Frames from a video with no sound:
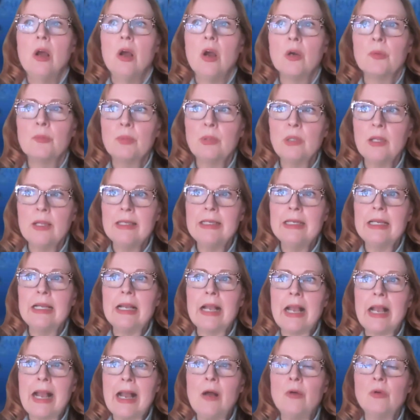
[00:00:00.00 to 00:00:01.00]
are
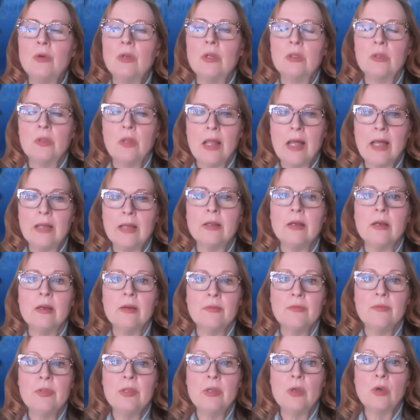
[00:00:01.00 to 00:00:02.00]
playing out a lot
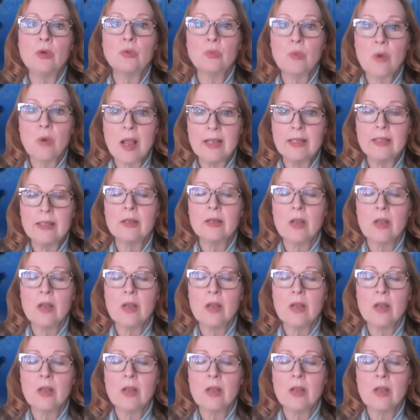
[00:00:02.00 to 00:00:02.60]
of the Orion